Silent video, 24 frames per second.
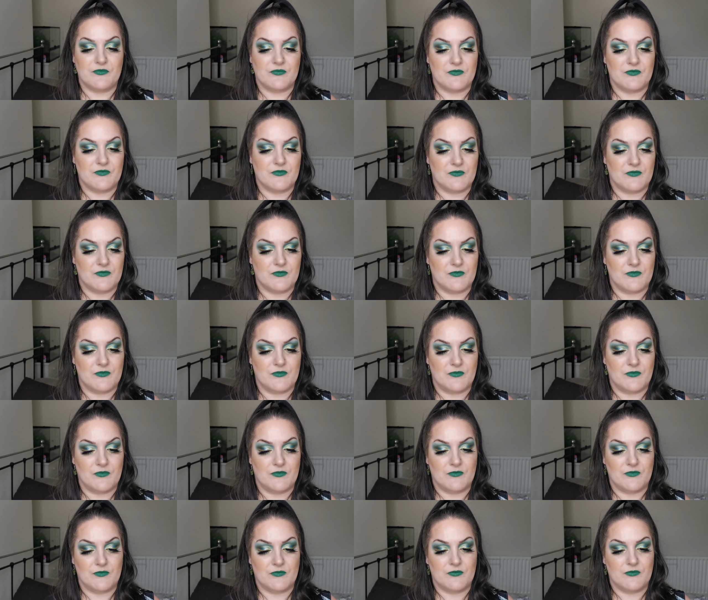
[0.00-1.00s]

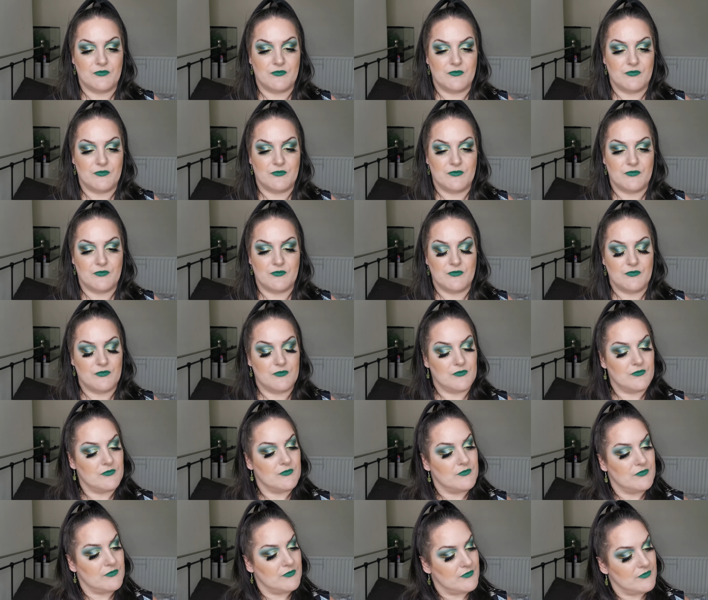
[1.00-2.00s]

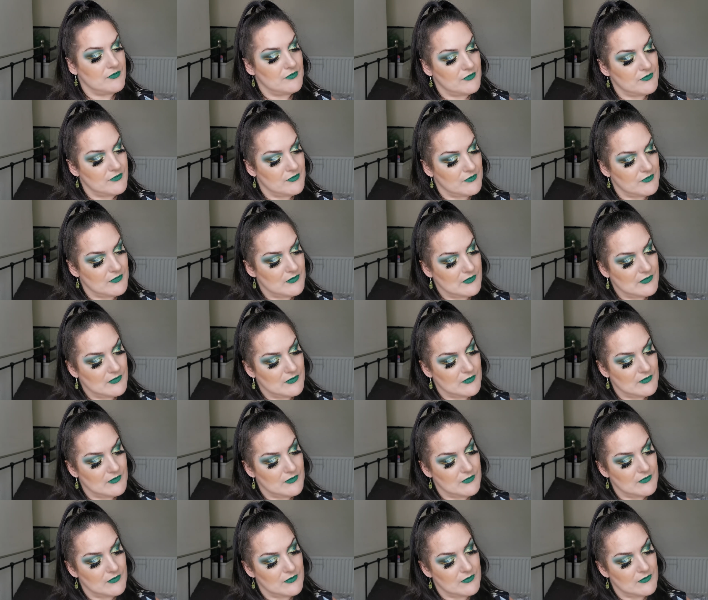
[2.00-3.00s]

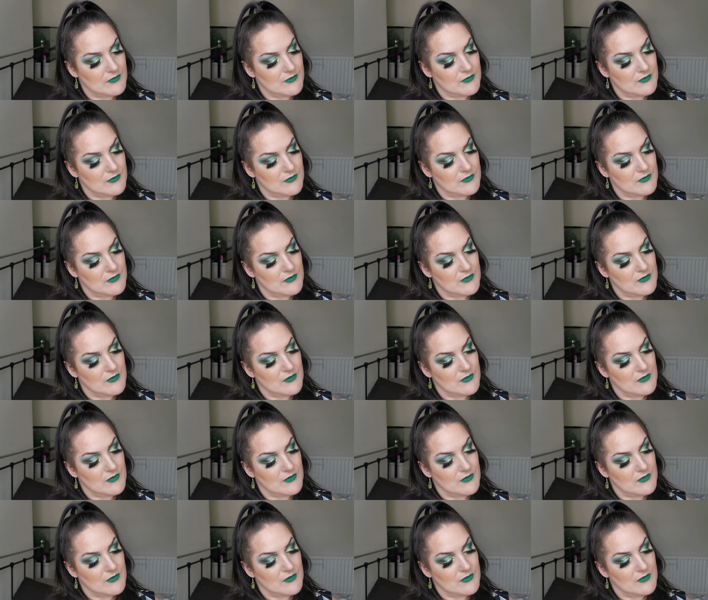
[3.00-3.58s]
No one is speaking in this clip.